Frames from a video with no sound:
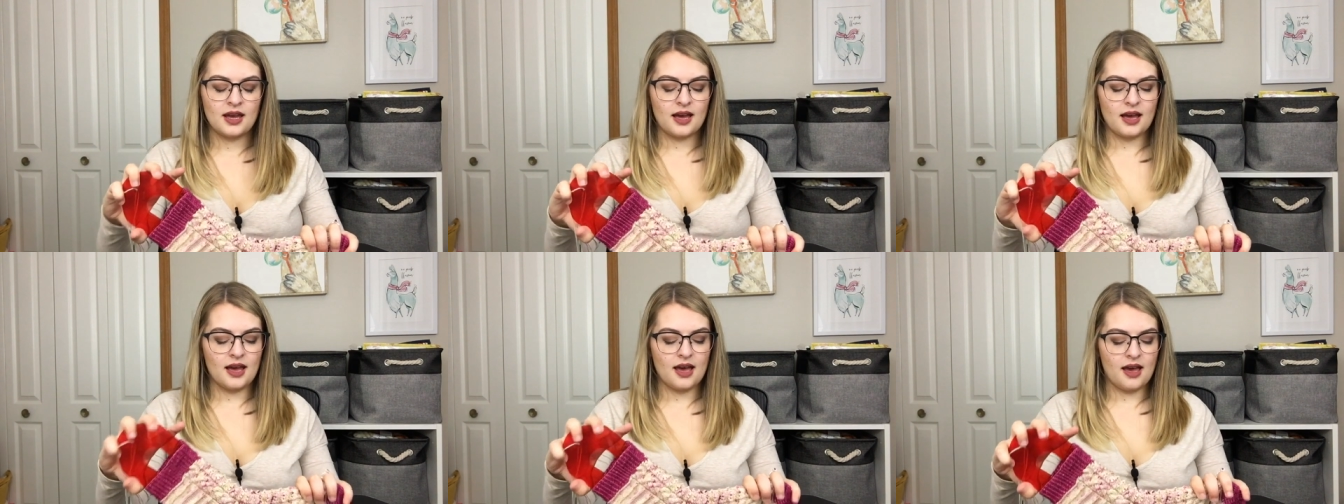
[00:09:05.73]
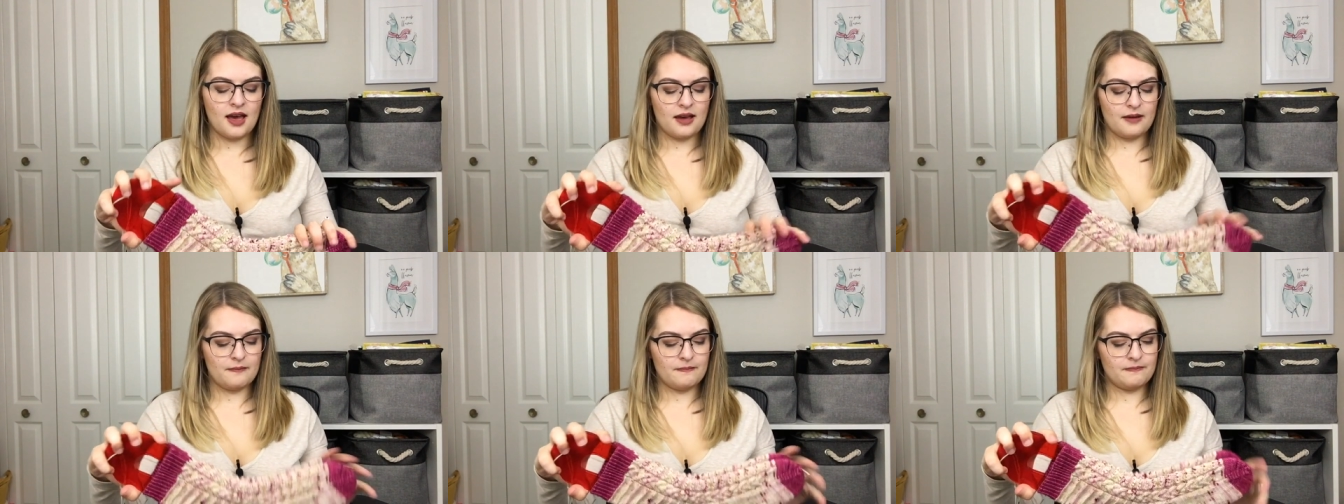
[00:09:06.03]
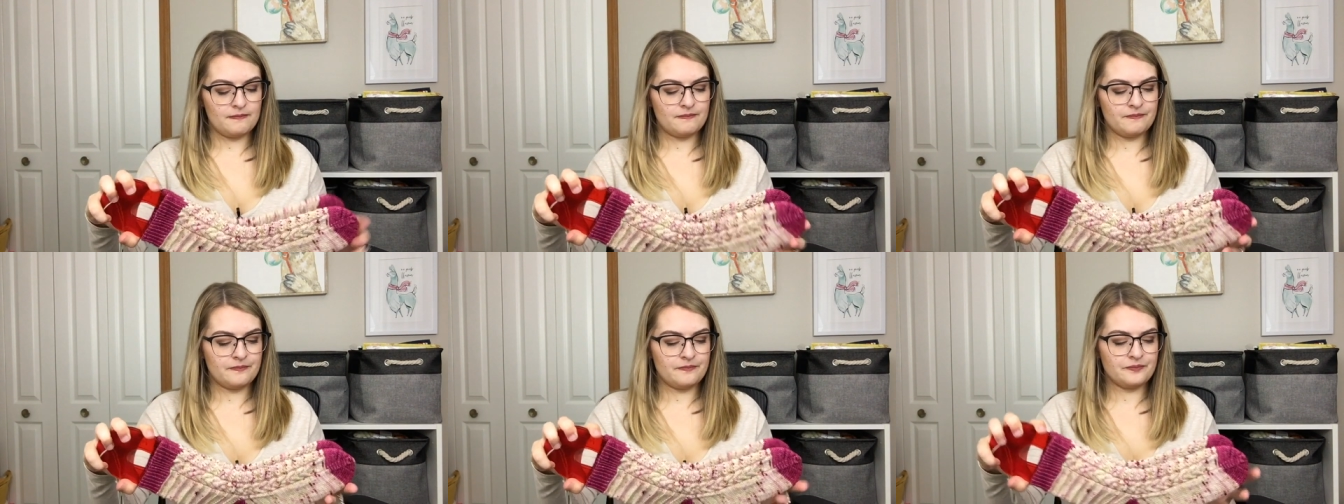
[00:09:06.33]

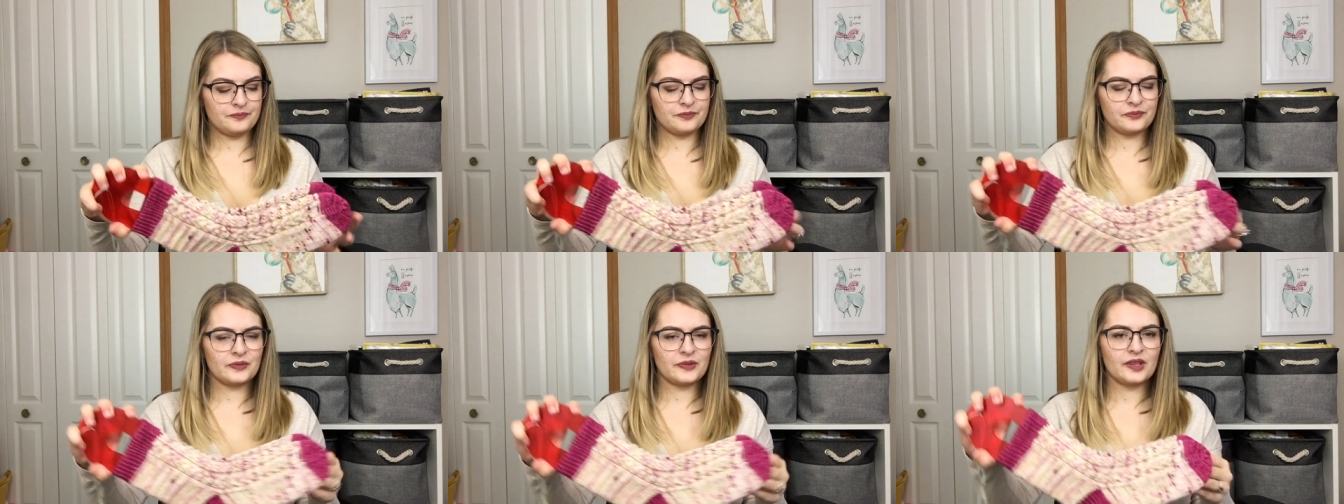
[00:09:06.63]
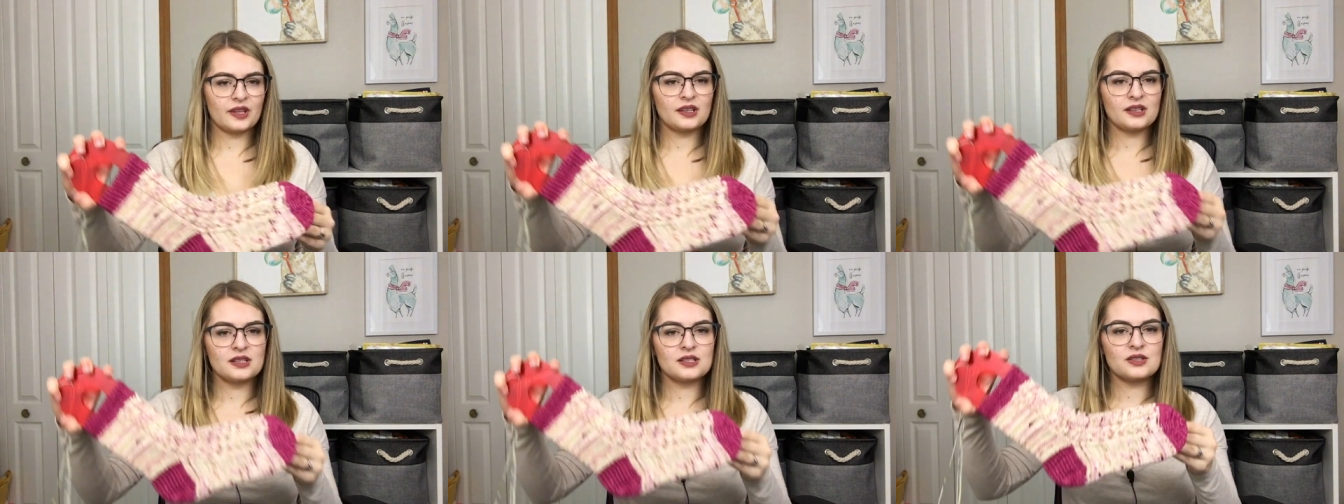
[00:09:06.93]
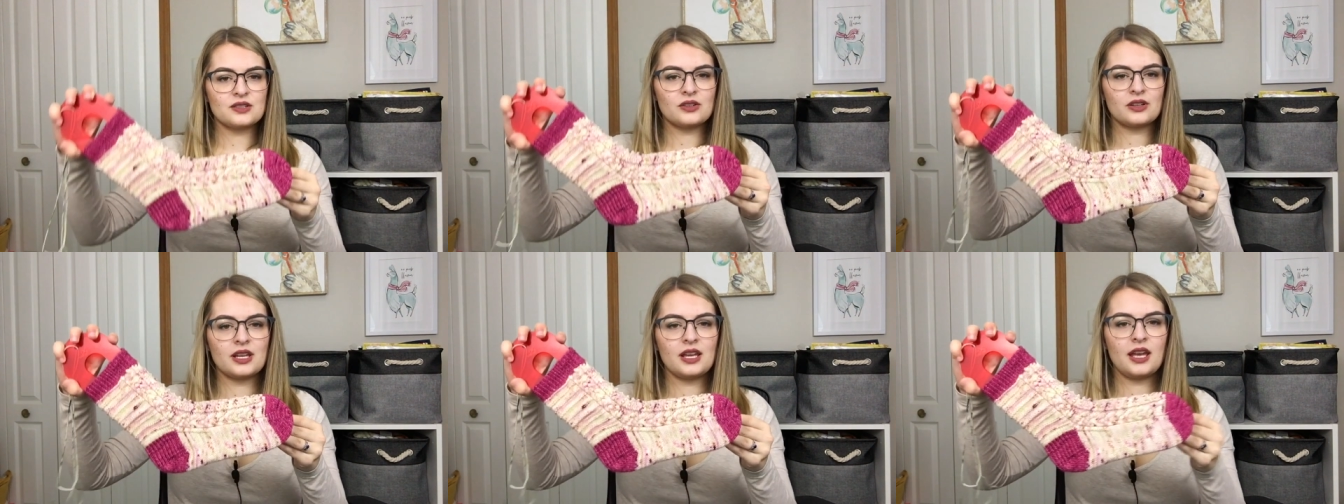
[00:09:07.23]

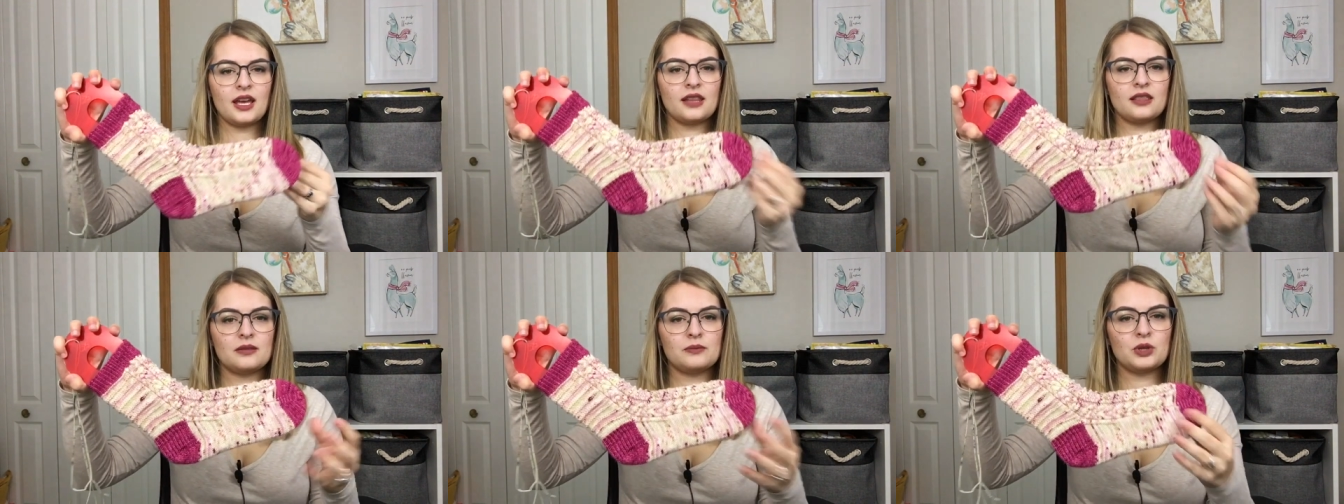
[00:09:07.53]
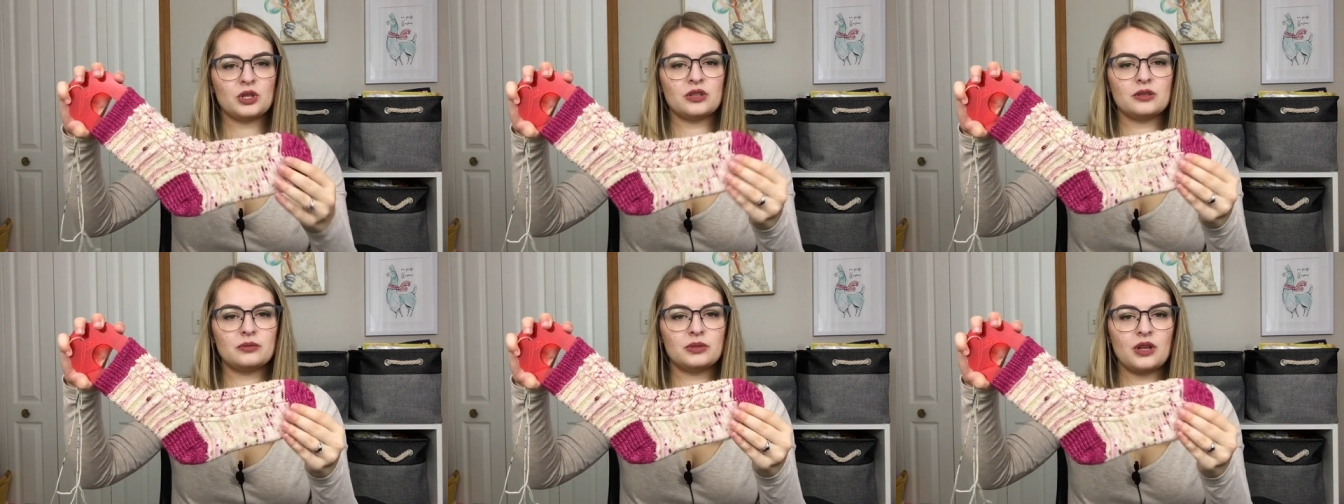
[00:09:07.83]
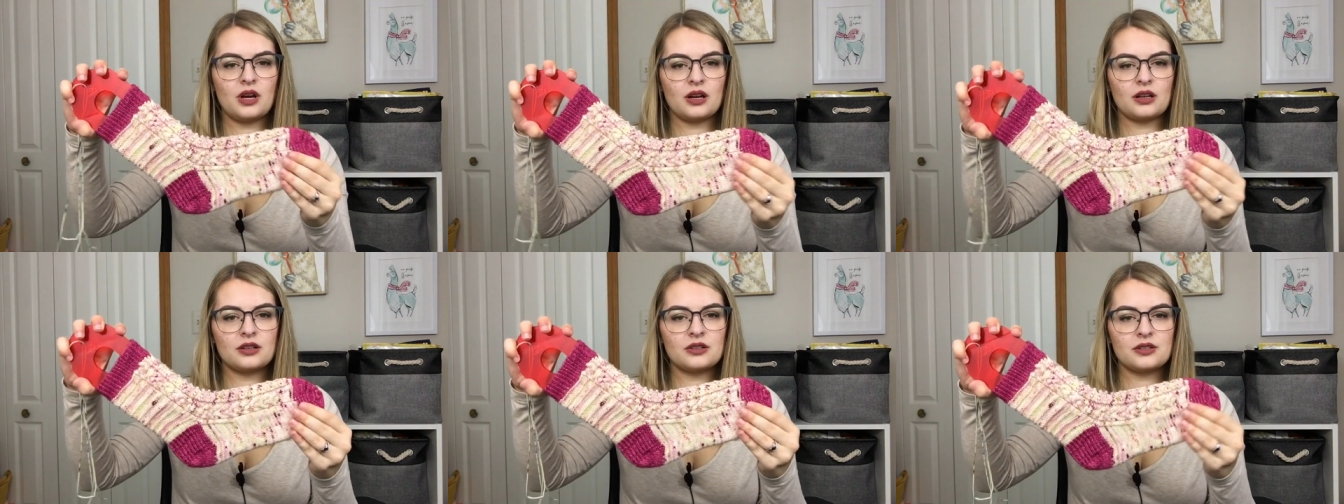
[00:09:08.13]
Because looking at them on the
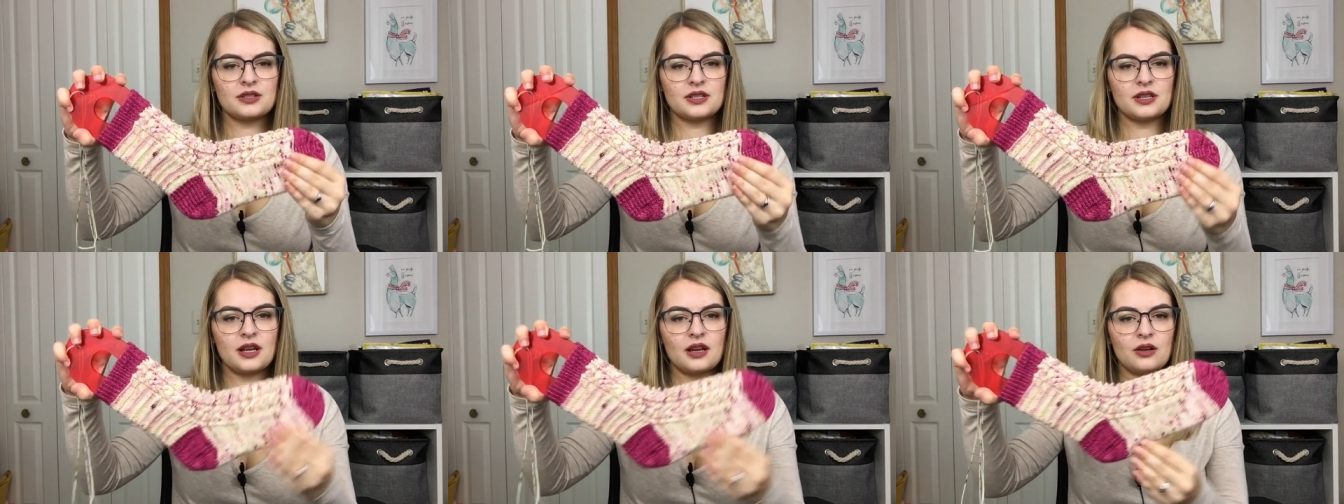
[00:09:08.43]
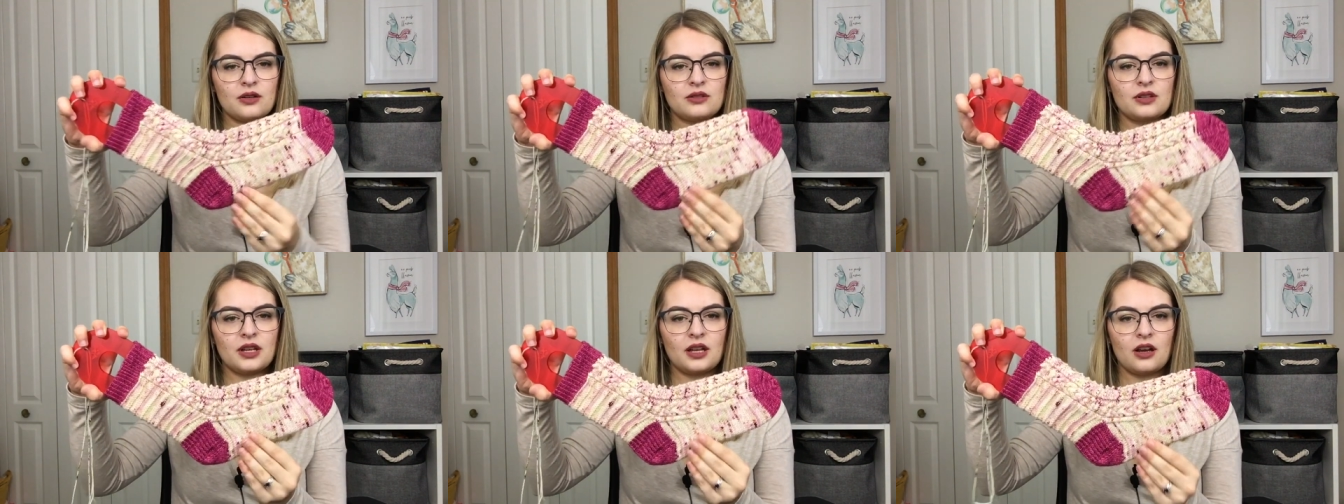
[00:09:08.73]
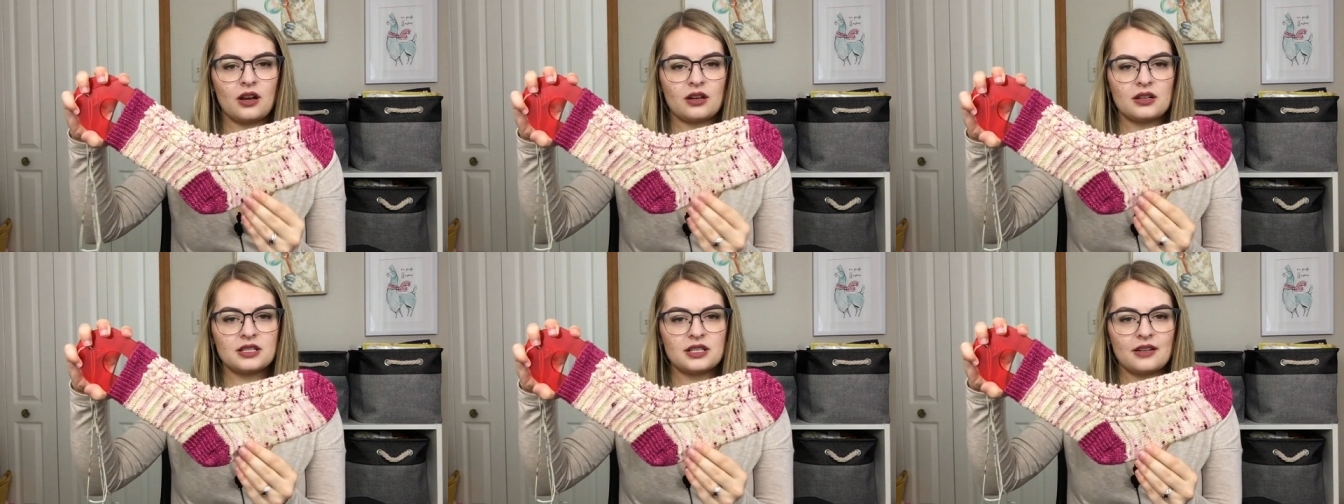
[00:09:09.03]
blockers now, they
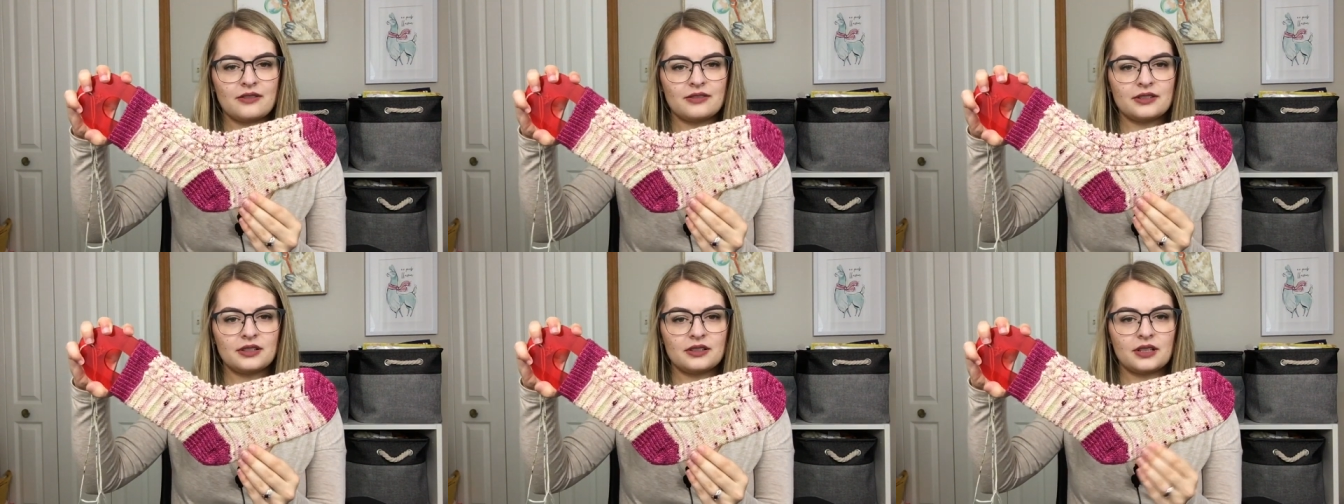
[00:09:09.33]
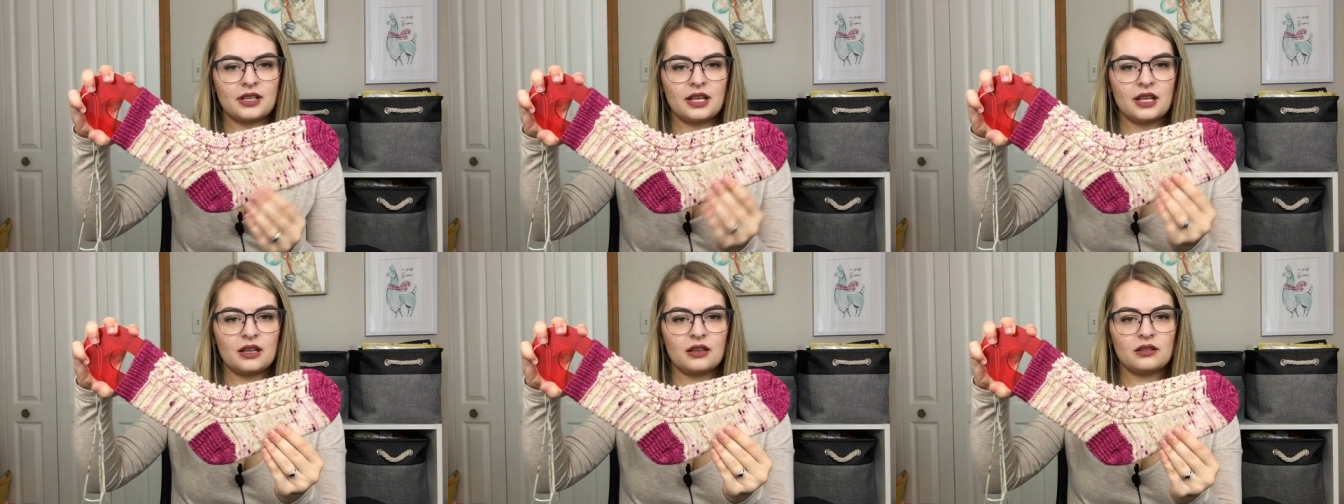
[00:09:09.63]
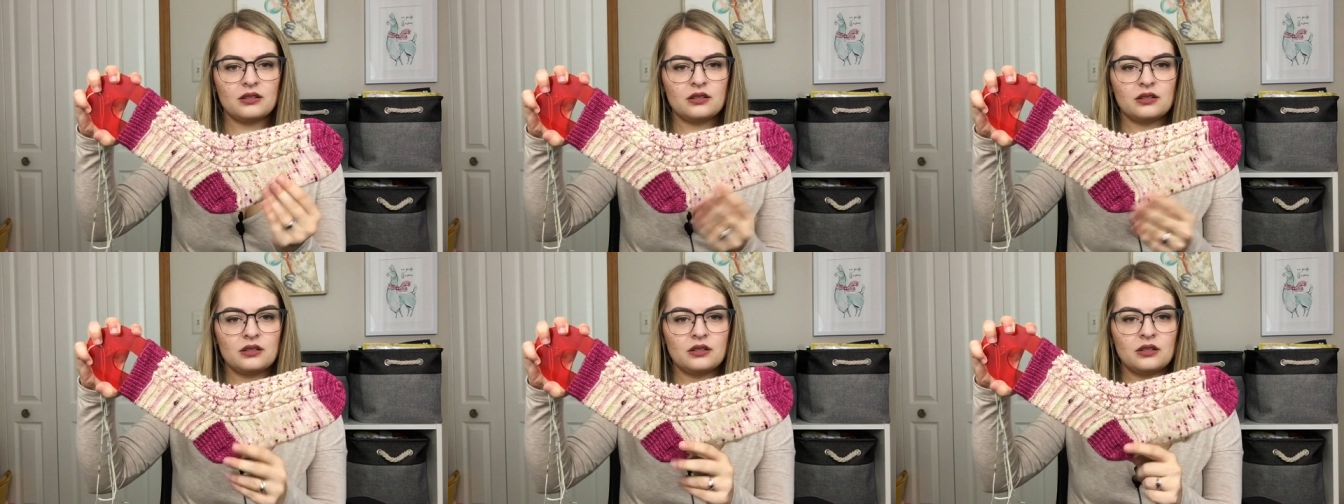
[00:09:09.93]
are definitely